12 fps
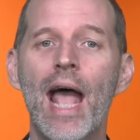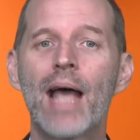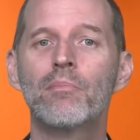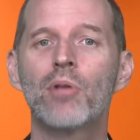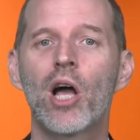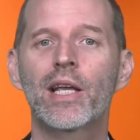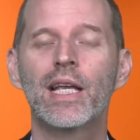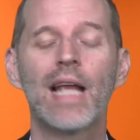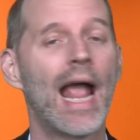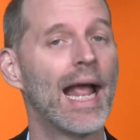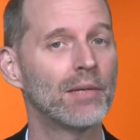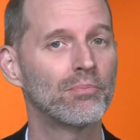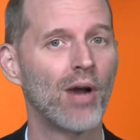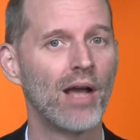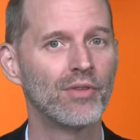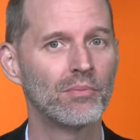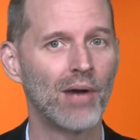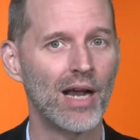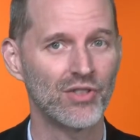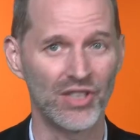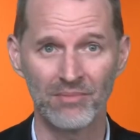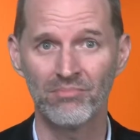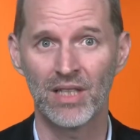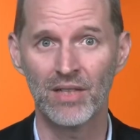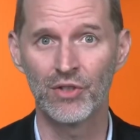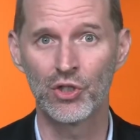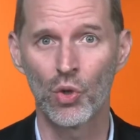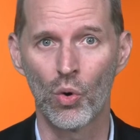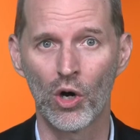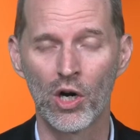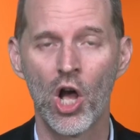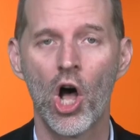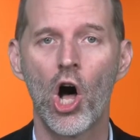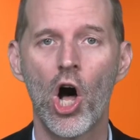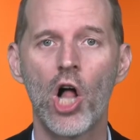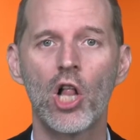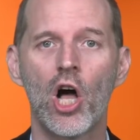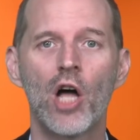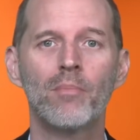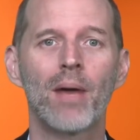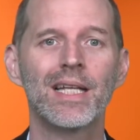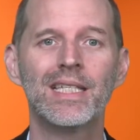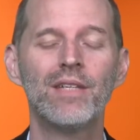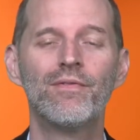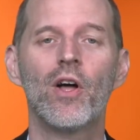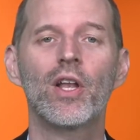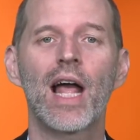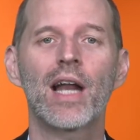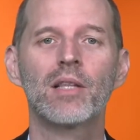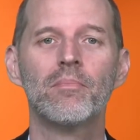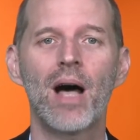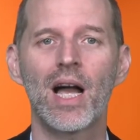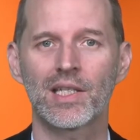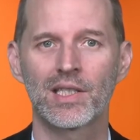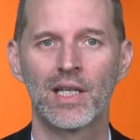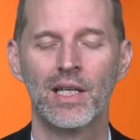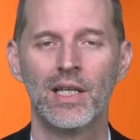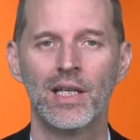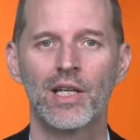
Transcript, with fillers: ad blocking and private browsing, even Tor, all on by default out of the box.